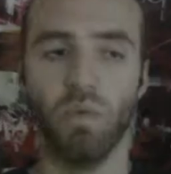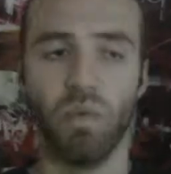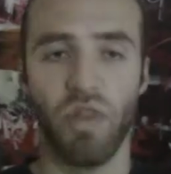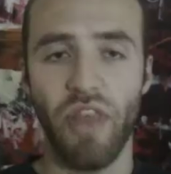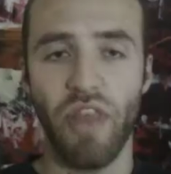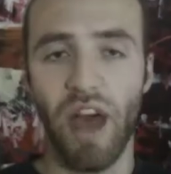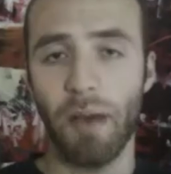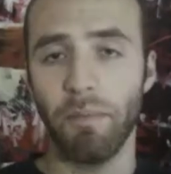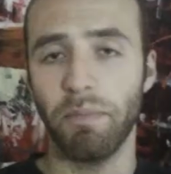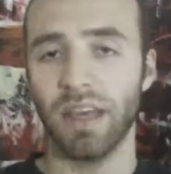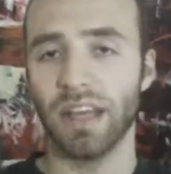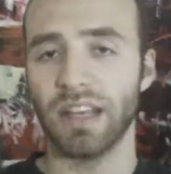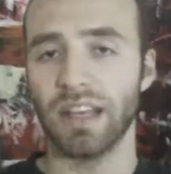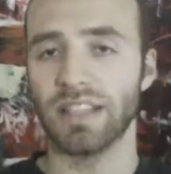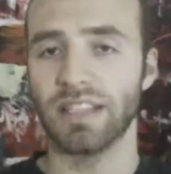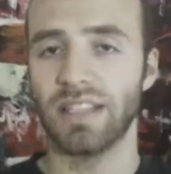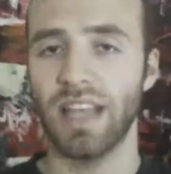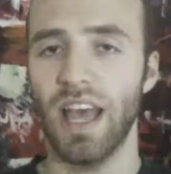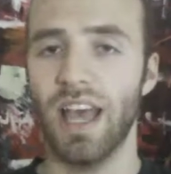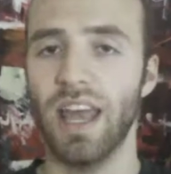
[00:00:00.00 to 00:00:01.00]
with that being
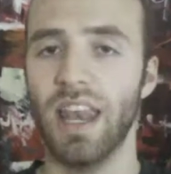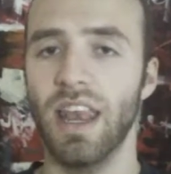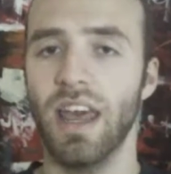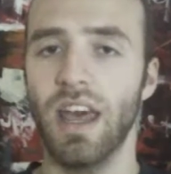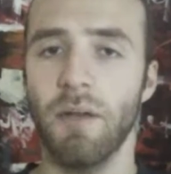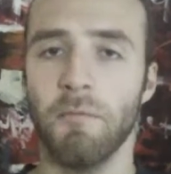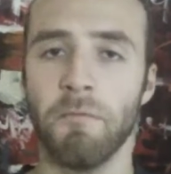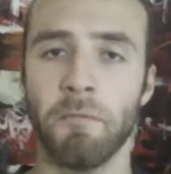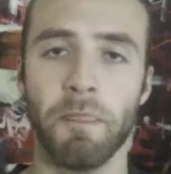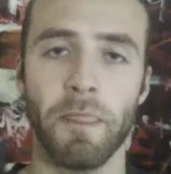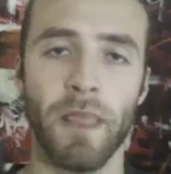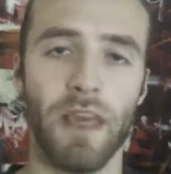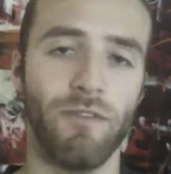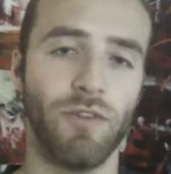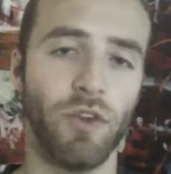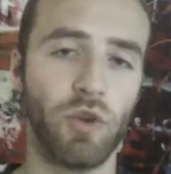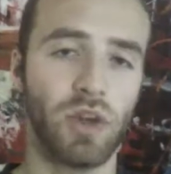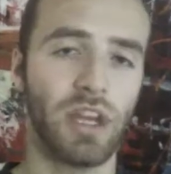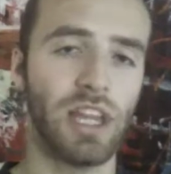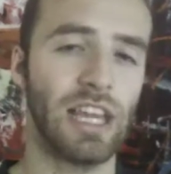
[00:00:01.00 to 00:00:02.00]
said,
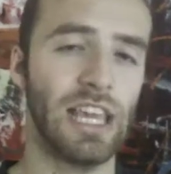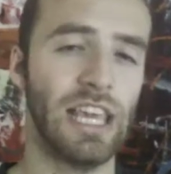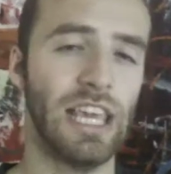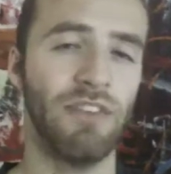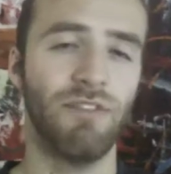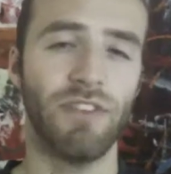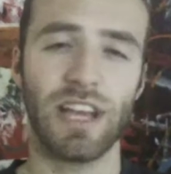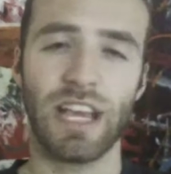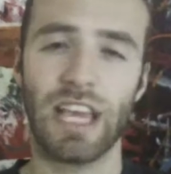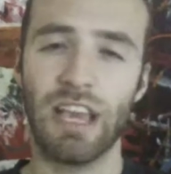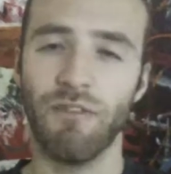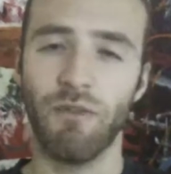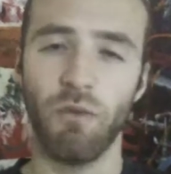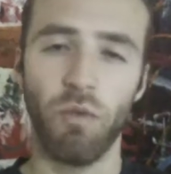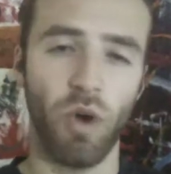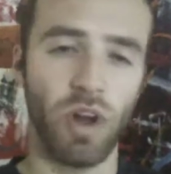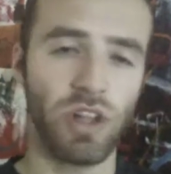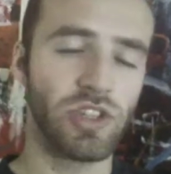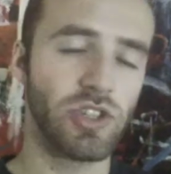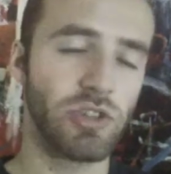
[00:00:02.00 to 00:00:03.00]
if you can even give
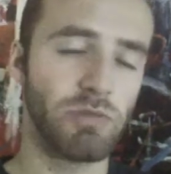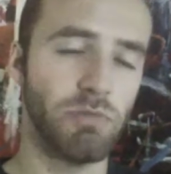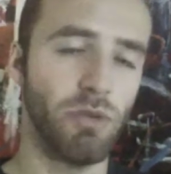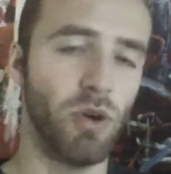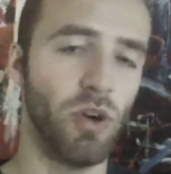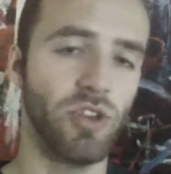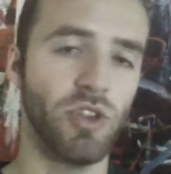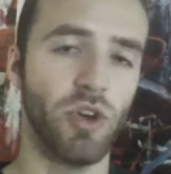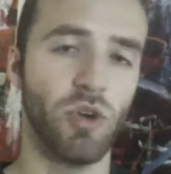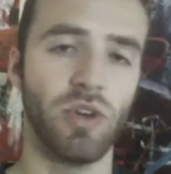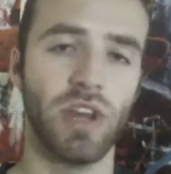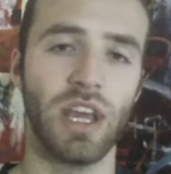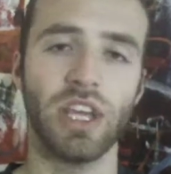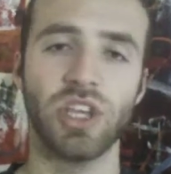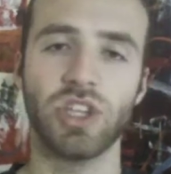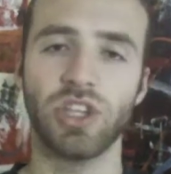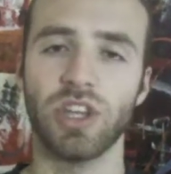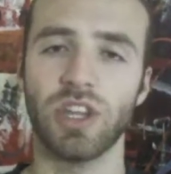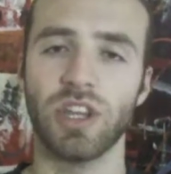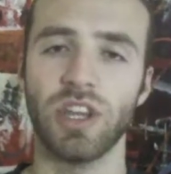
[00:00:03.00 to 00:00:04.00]
one small
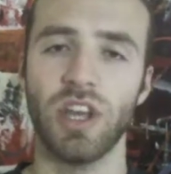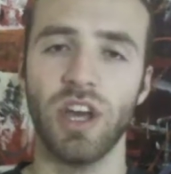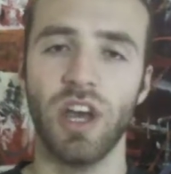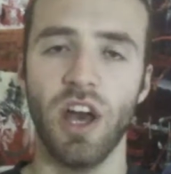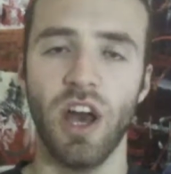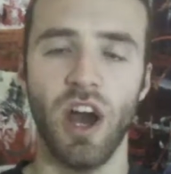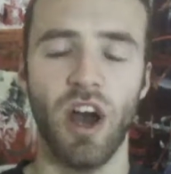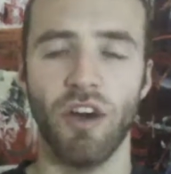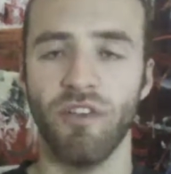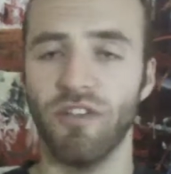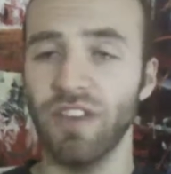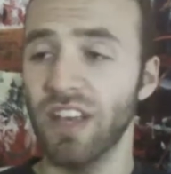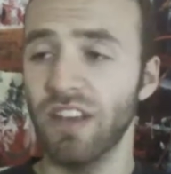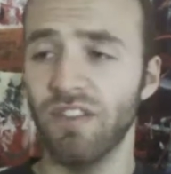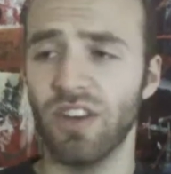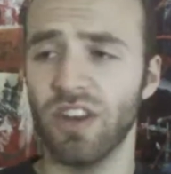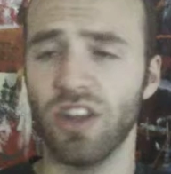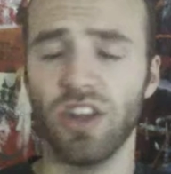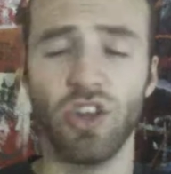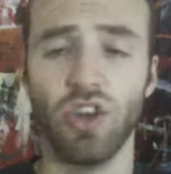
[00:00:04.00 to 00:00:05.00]
donation of
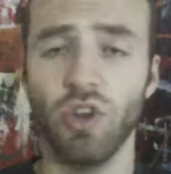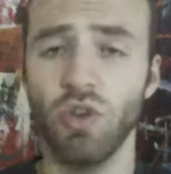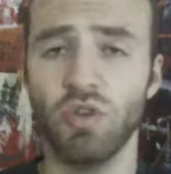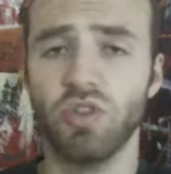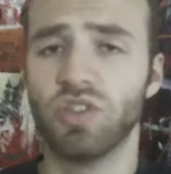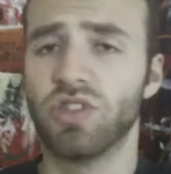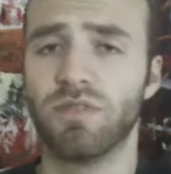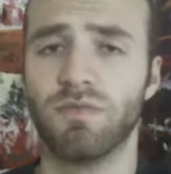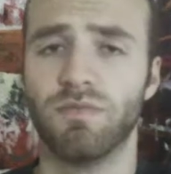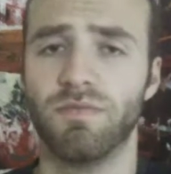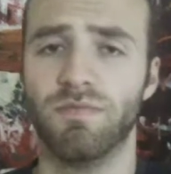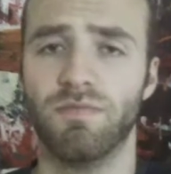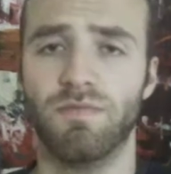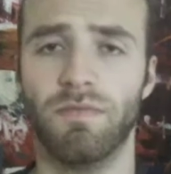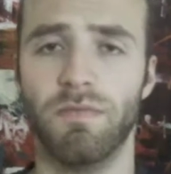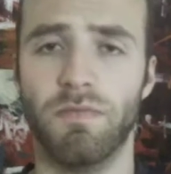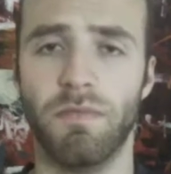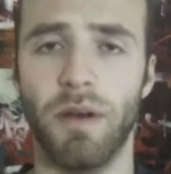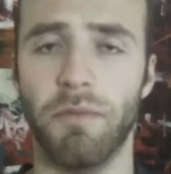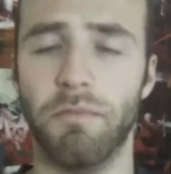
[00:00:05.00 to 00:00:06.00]
even a used
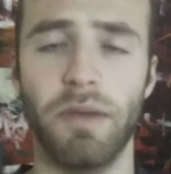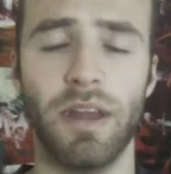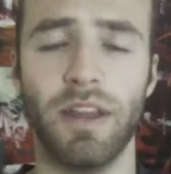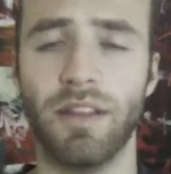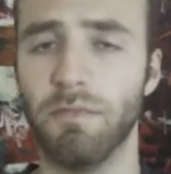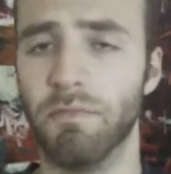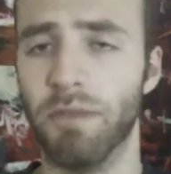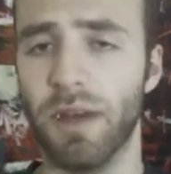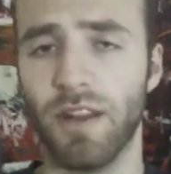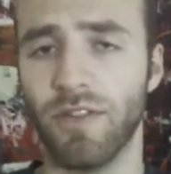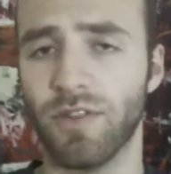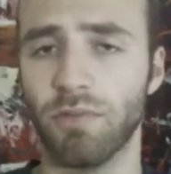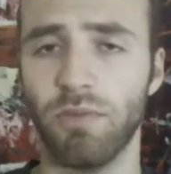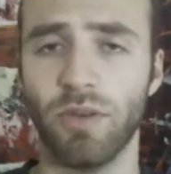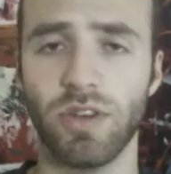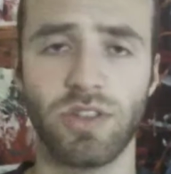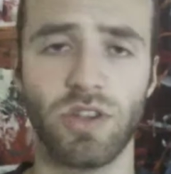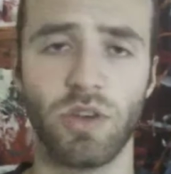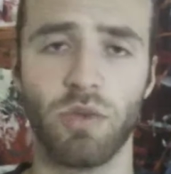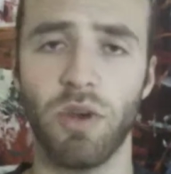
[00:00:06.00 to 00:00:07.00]
bit of
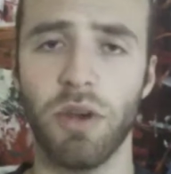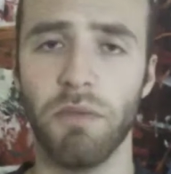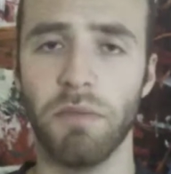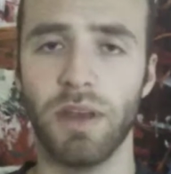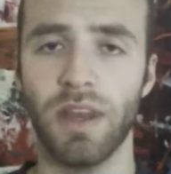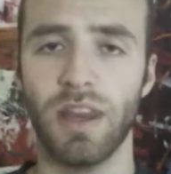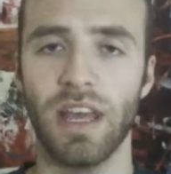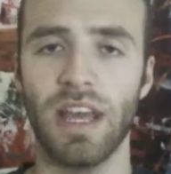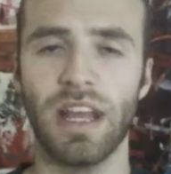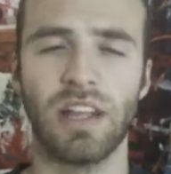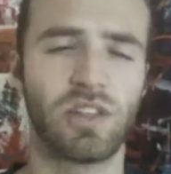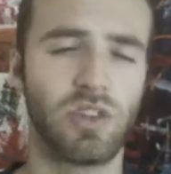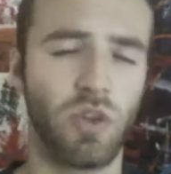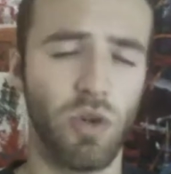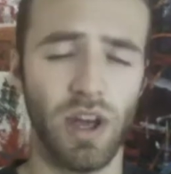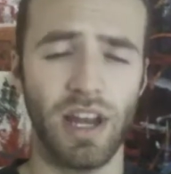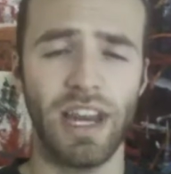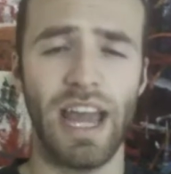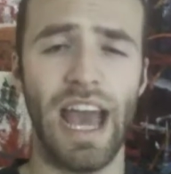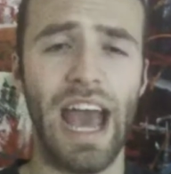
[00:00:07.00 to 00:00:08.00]
sports equipment, it's
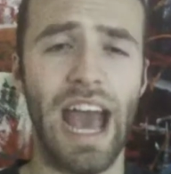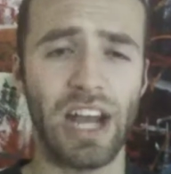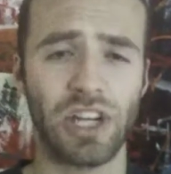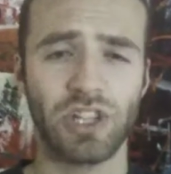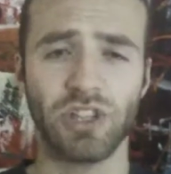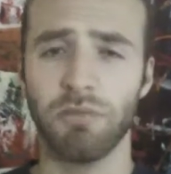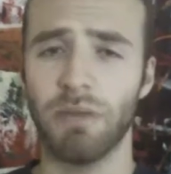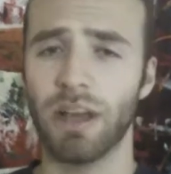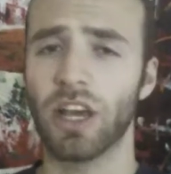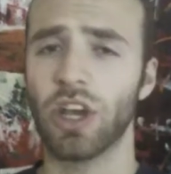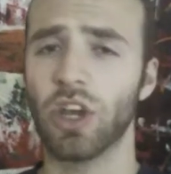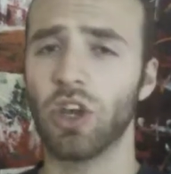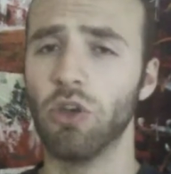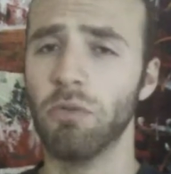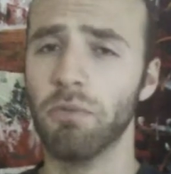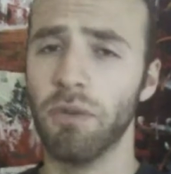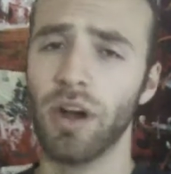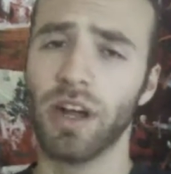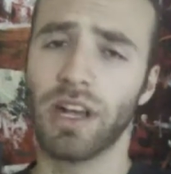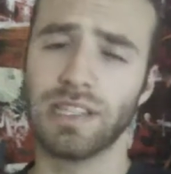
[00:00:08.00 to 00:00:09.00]
going to actually make a
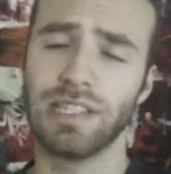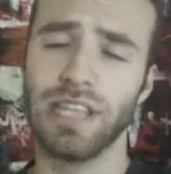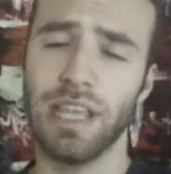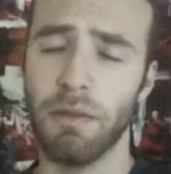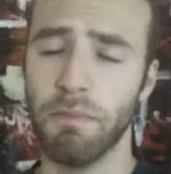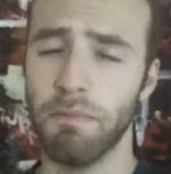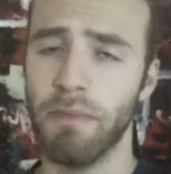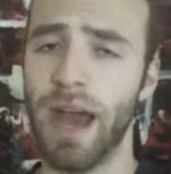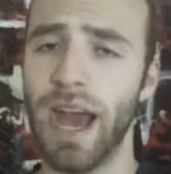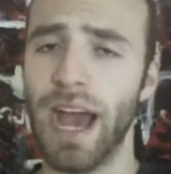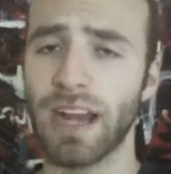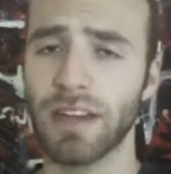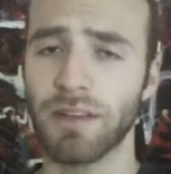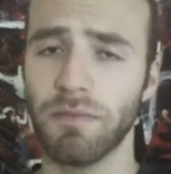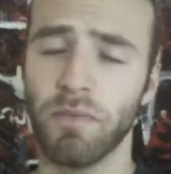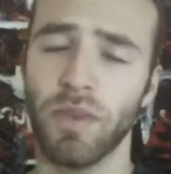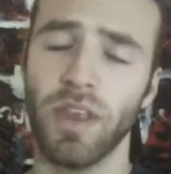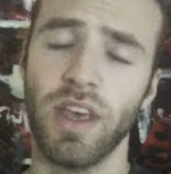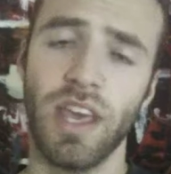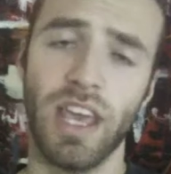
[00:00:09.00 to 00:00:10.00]
humongous
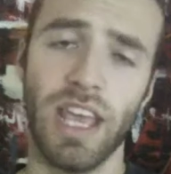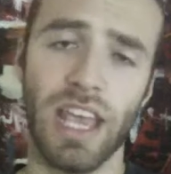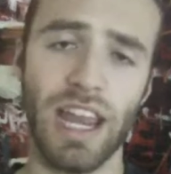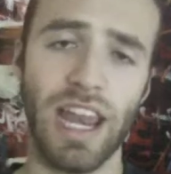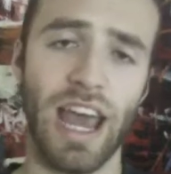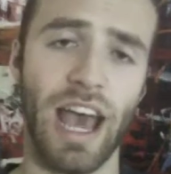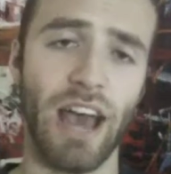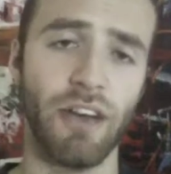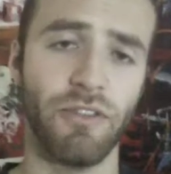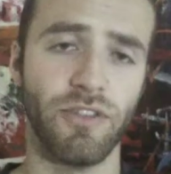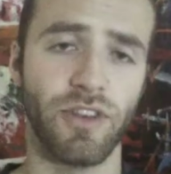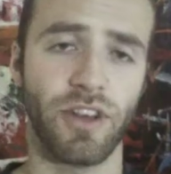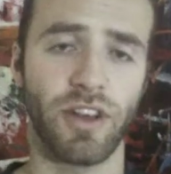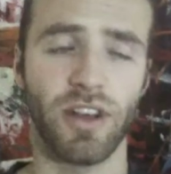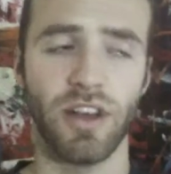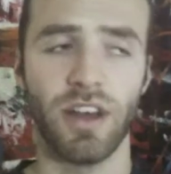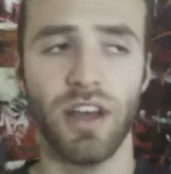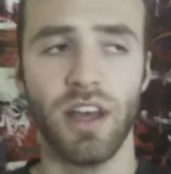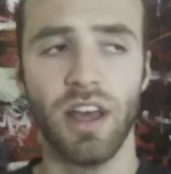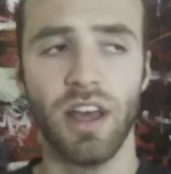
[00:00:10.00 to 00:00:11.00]
impact in Africa.